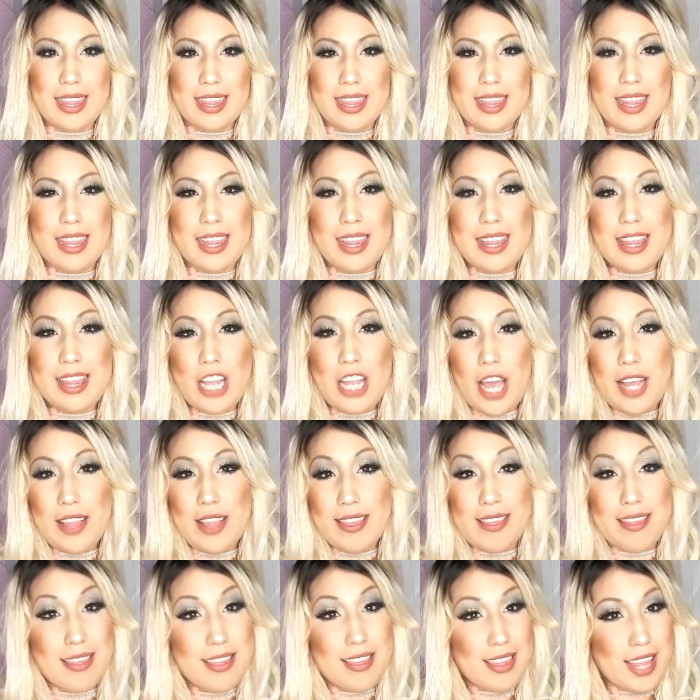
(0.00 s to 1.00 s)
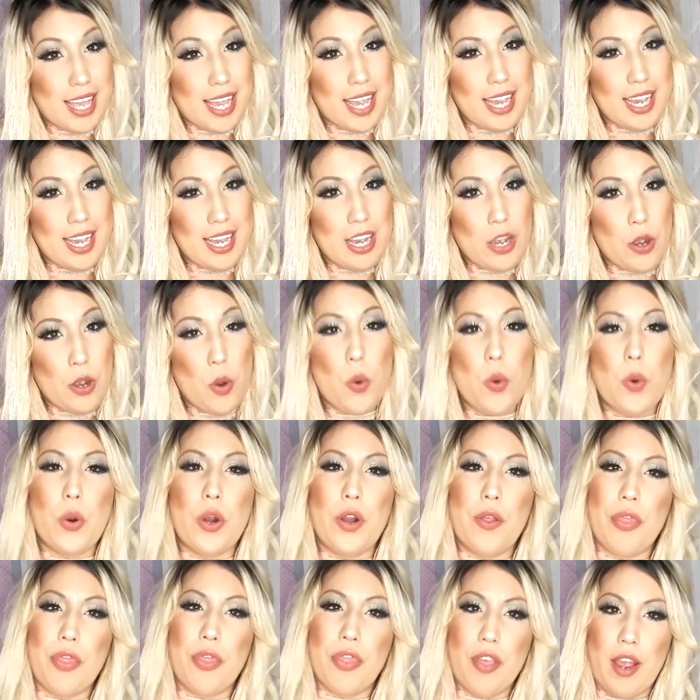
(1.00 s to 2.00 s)
not thick or
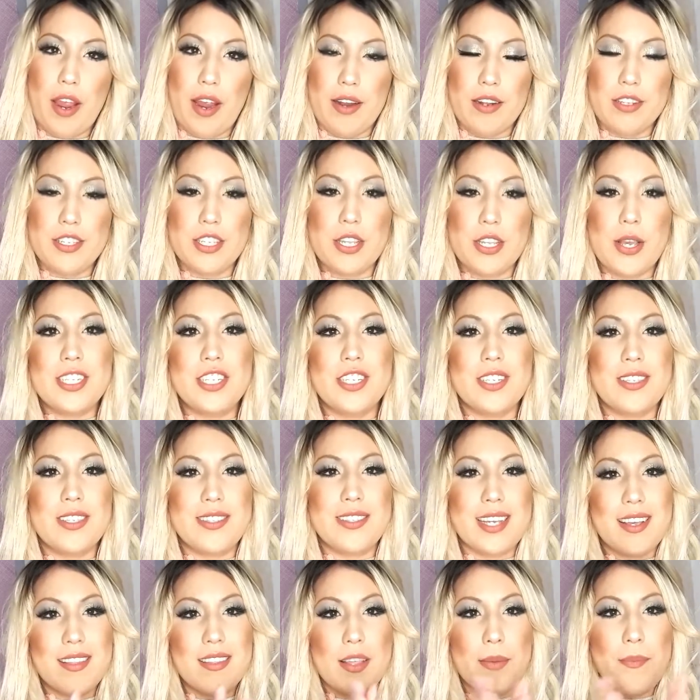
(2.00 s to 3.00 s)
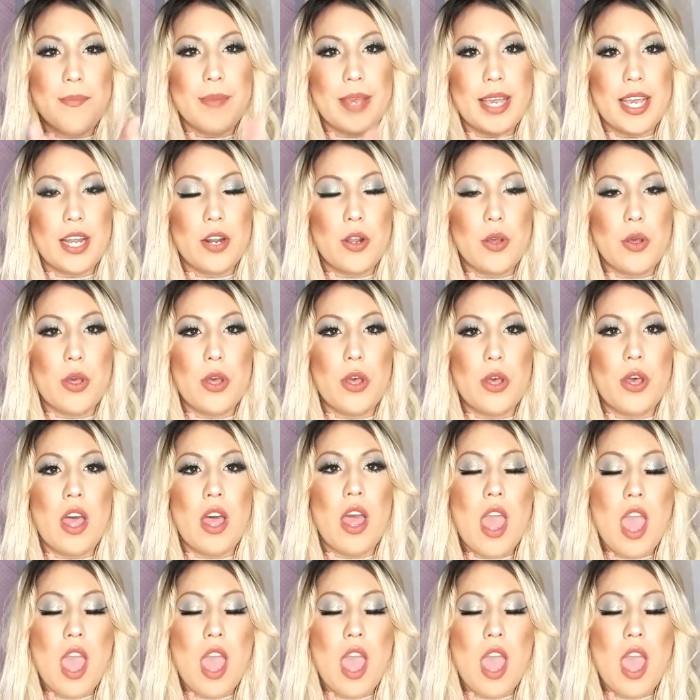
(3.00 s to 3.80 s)
thin, so it's just like in the middle.